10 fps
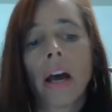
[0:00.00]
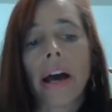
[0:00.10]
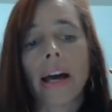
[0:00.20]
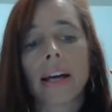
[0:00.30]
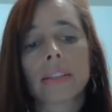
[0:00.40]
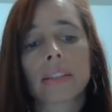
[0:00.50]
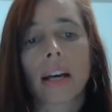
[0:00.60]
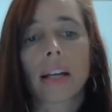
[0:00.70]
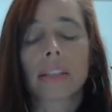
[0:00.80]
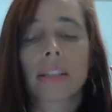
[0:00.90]
And
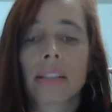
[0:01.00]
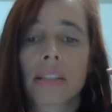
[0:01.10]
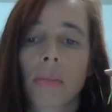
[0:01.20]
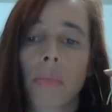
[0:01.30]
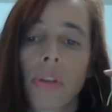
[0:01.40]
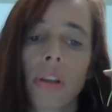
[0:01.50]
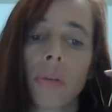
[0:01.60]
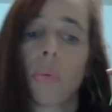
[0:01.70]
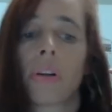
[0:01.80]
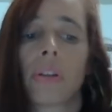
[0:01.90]
that's
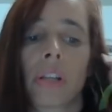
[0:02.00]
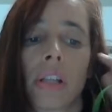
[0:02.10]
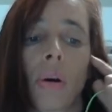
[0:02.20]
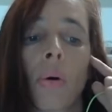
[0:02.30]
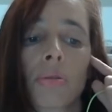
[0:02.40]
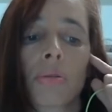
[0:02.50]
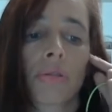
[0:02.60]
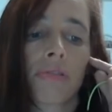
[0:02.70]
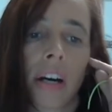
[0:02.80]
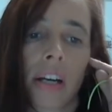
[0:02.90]
something where you can also
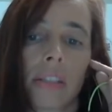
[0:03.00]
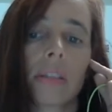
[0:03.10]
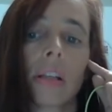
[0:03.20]
find